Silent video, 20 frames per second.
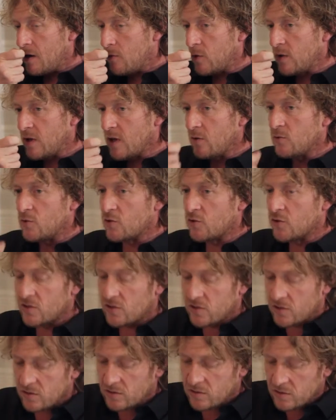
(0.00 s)
We don't
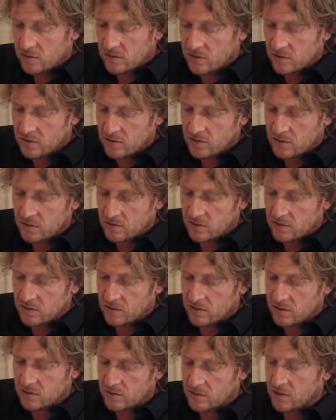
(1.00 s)
just
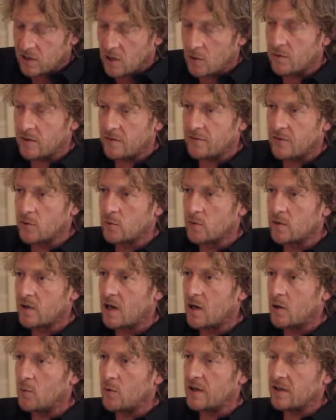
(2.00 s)
start with a fuel cut,